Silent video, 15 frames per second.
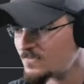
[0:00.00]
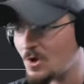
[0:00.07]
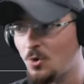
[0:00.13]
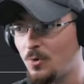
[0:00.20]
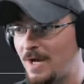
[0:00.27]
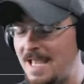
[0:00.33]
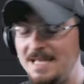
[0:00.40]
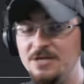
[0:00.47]

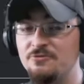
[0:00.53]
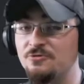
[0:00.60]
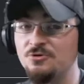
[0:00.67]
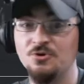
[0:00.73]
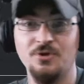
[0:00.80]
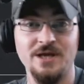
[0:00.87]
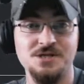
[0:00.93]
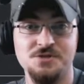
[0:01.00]
or any other
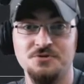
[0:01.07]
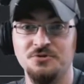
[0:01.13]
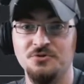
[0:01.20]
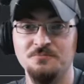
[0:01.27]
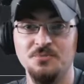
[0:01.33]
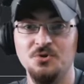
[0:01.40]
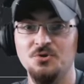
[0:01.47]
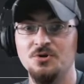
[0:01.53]
location on your
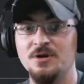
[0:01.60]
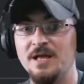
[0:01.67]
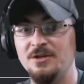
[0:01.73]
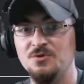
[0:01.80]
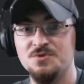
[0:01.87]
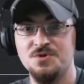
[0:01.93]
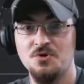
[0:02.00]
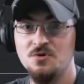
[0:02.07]
computer and
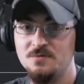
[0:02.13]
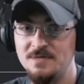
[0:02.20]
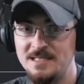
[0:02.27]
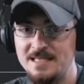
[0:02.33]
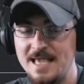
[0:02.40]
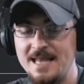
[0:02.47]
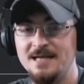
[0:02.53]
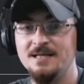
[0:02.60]
you start
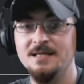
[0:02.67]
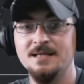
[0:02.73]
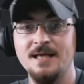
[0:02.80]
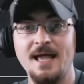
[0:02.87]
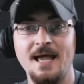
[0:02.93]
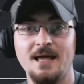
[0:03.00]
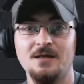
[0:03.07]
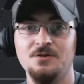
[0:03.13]
editing
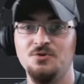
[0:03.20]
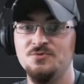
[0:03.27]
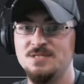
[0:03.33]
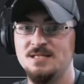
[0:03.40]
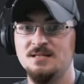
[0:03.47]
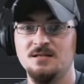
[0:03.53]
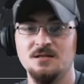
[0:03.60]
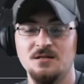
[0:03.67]
and
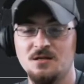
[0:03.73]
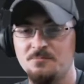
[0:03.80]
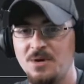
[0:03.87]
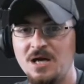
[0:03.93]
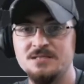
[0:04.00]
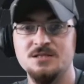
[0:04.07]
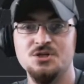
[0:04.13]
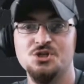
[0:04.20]
using a
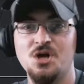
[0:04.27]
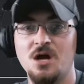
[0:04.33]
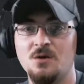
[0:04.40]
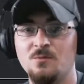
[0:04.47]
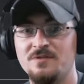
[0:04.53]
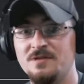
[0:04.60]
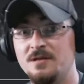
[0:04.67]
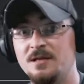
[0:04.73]
composite shot
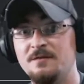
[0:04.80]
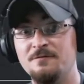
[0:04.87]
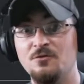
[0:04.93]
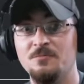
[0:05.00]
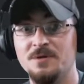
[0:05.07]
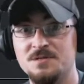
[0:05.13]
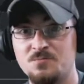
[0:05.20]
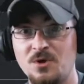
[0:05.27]
within
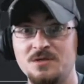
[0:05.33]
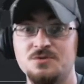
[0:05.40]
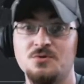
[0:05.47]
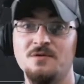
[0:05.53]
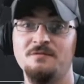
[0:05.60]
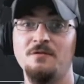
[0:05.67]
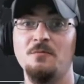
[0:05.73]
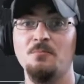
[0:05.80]
HitFilm Express or
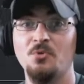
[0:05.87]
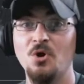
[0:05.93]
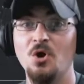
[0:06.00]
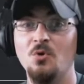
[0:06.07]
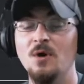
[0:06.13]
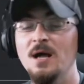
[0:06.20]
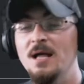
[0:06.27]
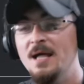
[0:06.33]
HitFilm
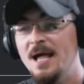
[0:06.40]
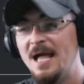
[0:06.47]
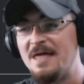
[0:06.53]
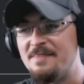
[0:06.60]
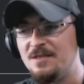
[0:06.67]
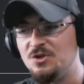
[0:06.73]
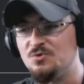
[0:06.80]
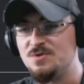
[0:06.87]
Pro,
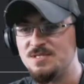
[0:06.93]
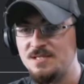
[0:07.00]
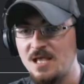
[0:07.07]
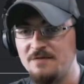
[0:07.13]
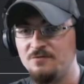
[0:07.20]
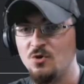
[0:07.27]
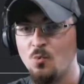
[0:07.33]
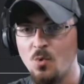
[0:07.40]
and then you
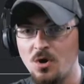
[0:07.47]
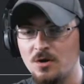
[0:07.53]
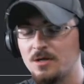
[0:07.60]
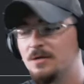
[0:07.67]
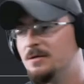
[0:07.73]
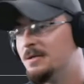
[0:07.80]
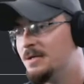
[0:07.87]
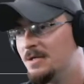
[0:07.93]
save your work,
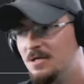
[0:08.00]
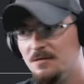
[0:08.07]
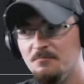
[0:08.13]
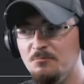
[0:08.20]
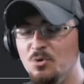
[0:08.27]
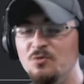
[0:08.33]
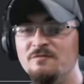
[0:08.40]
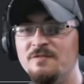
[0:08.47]

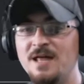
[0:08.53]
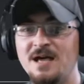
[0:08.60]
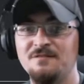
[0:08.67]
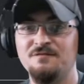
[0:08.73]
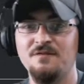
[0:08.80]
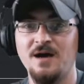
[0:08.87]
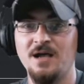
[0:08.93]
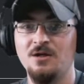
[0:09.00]
move that
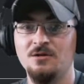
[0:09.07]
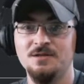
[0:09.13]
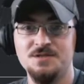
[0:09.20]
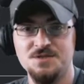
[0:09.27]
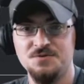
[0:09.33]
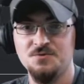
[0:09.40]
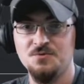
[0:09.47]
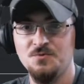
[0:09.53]
file
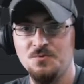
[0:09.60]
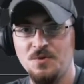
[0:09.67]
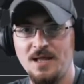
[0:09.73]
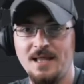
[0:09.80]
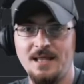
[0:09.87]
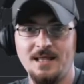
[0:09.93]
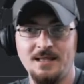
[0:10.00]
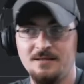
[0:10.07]
into
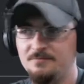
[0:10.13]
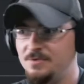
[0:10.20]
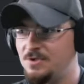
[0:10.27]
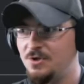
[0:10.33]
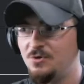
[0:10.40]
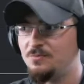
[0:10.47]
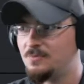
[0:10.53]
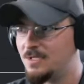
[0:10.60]
a, you
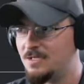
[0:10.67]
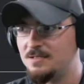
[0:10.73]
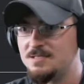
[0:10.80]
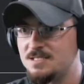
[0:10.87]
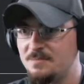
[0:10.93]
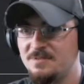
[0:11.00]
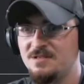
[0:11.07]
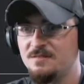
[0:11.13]
know,
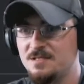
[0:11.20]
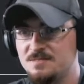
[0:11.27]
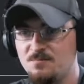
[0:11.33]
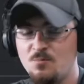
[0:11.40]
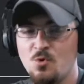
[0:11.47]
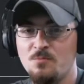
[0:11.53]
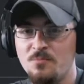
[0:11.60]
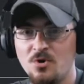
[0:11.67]
something that's
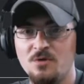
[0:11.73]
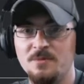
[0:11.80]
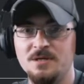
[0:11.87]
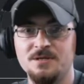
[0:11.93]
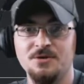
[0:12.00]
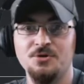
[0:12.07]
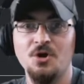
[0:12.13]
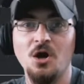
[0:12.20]
more
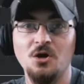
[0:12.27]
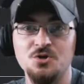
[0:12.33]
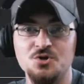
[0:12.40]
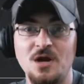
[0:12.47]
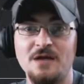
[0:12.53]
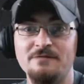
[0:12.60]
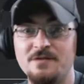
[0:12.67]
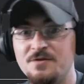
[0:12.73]
permanent on your hard
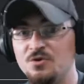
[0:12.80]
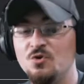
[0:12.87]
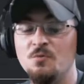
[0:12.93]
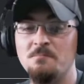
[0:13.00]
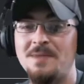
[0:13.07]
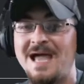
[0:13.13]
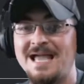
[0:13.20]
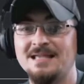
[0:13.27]
drive, and then you go
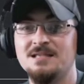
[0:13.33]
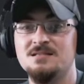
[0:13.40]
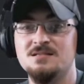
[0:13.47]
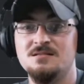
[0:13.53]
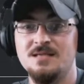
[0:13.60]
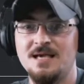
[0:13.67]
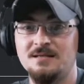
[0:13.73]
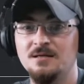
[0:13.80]
back into
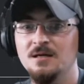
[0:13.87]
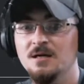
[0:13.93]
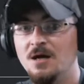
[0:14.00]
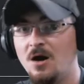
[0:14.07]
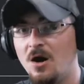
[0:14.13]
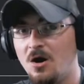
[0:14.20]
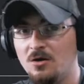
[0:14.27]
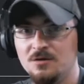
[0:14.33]
that,
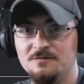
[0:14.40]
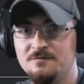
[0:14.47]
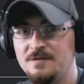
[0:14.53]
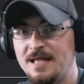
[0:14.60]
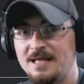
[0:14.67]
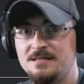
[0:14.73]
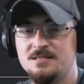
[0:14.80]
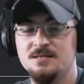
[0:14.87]
all of
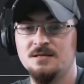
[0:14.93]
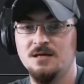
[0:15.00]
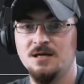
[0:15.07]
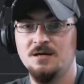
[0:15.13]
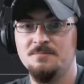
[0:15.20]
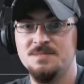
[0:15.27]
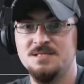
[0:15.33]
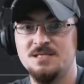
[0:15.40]
that
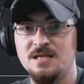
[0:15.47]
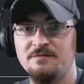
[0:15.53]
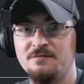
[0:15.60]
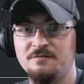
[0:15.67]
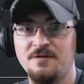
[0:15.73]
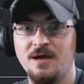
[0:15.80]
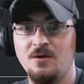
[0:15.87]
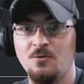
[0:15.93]
um, saved
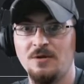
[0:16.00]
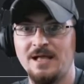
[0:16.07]
file will